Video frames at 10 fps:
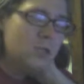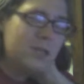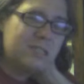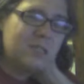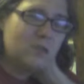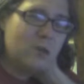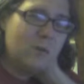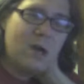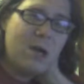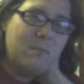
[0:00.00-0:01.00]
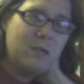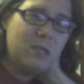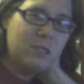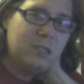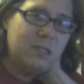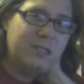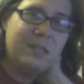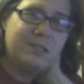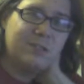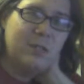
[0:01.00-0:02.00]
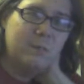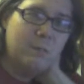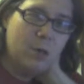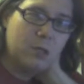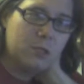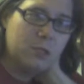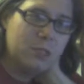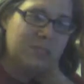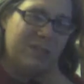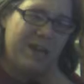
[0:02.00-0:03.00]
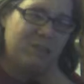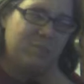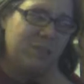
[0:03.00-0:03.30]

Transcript: I said, well, in my opinion, it tasted like butter. He said, that's